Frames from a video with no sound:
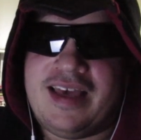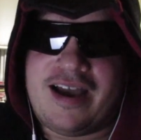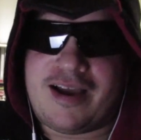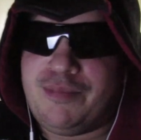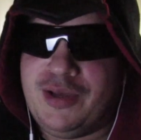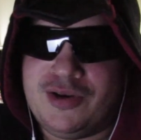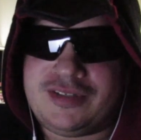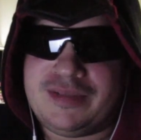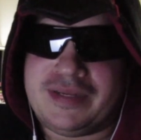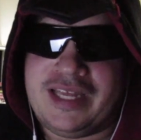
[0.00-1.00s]
a computer
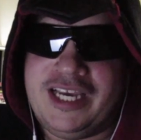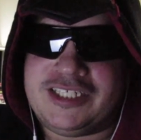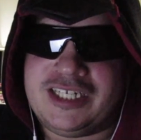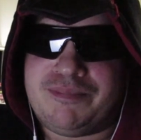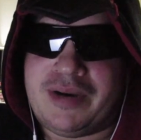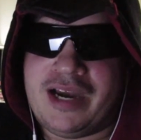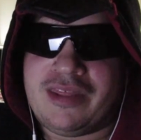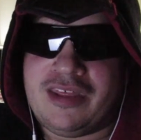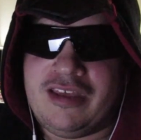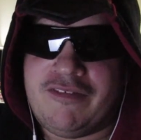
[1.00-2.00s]
simulation by
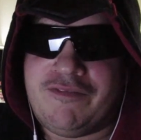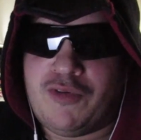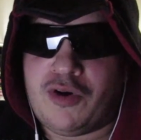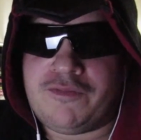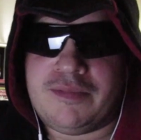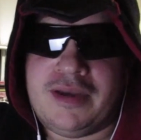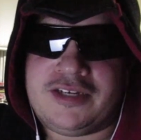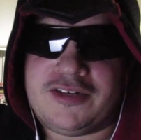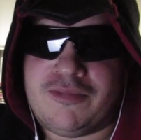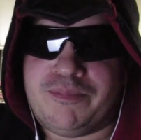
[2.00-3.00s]
the fourth
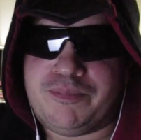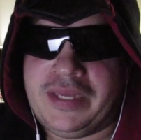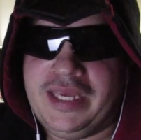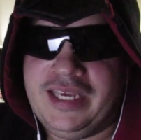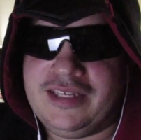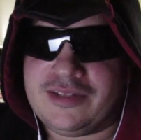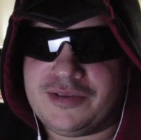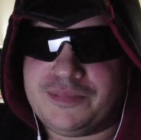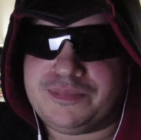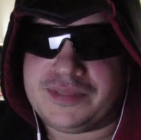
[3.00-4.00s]
dimensional beings
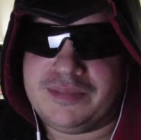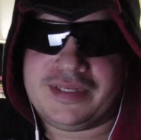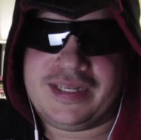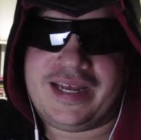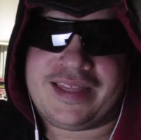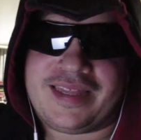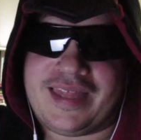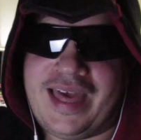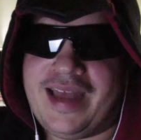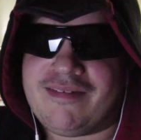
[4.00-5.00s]
or something like
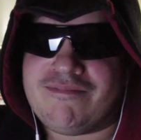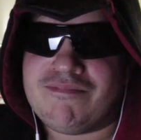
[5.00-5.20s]
that.